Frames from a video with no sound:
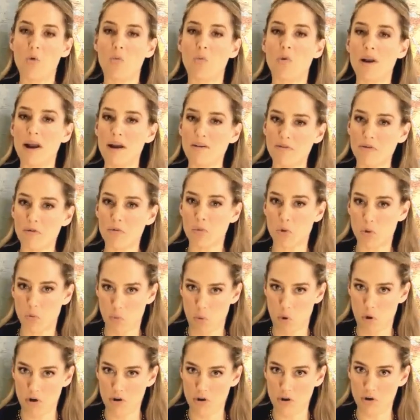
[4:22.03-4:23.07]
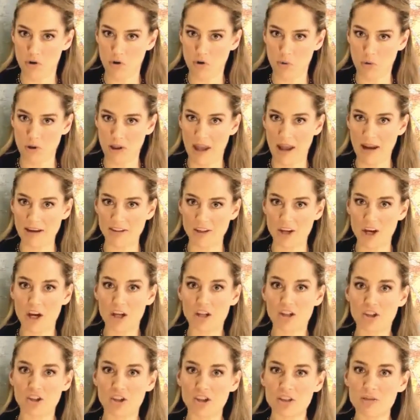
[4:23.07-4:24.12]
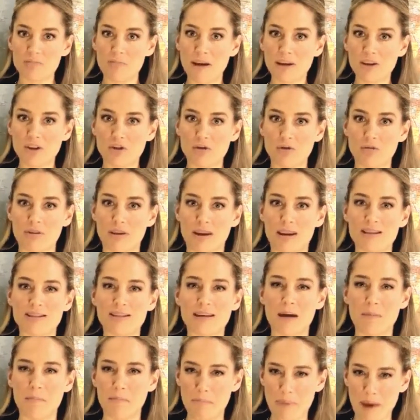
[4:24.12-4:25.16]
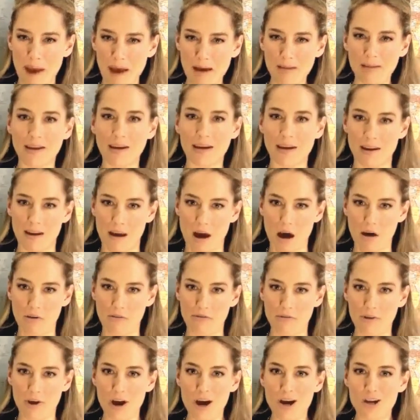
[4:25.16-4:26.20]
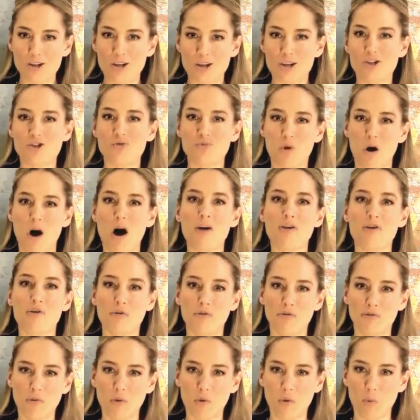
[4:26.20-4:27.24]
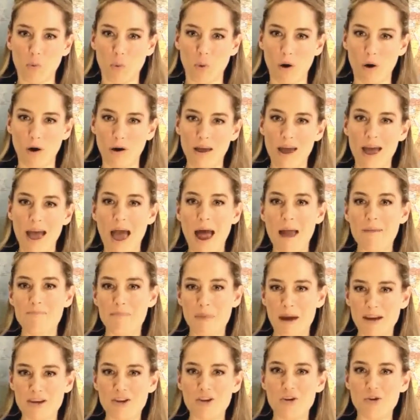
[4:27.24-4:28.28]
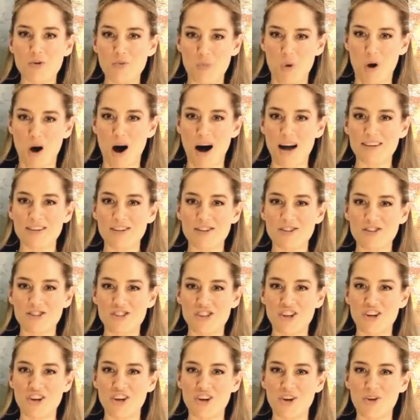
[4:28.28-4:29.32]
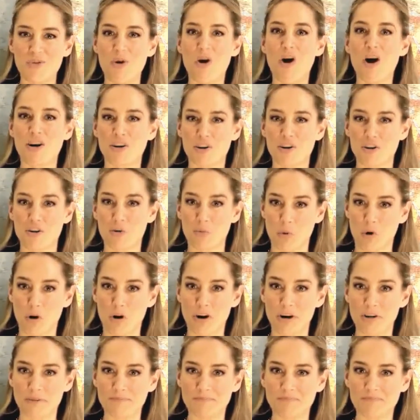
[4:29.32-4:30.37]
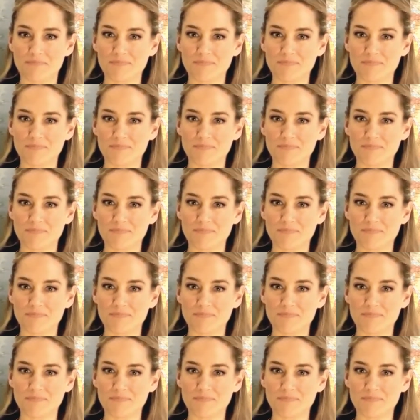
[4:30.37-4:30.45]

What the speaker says: Whatever reward you create, just make sure that it's compelling enough to draw you forward and make you want to honor your word.